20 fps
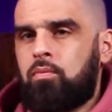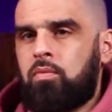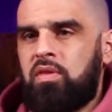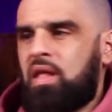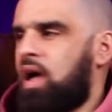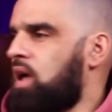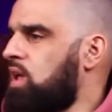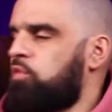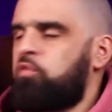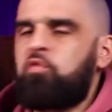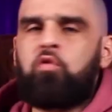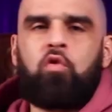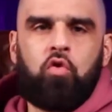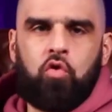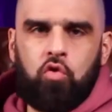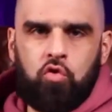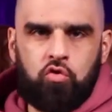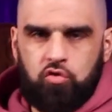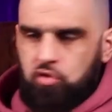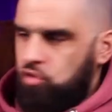Now, if
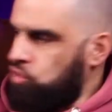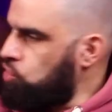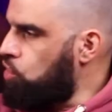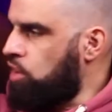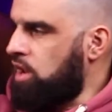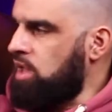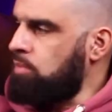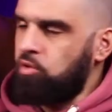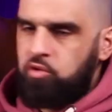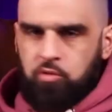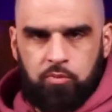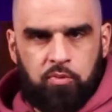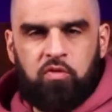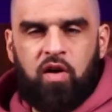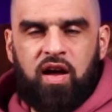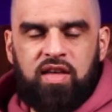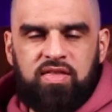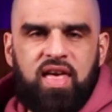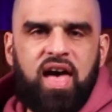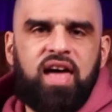you're able to
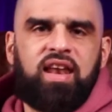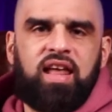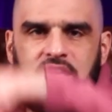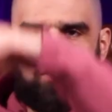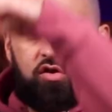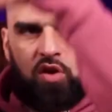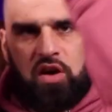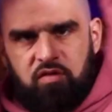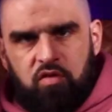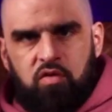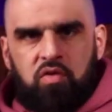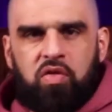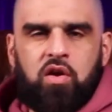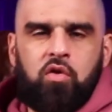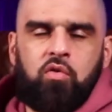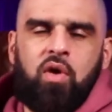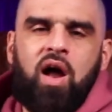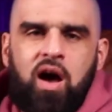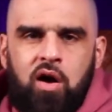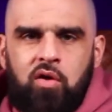provide that and you have everything
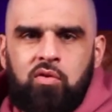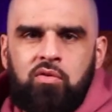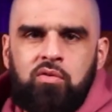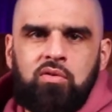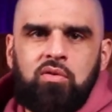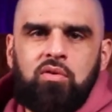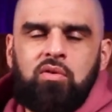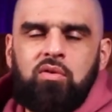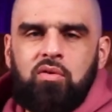around,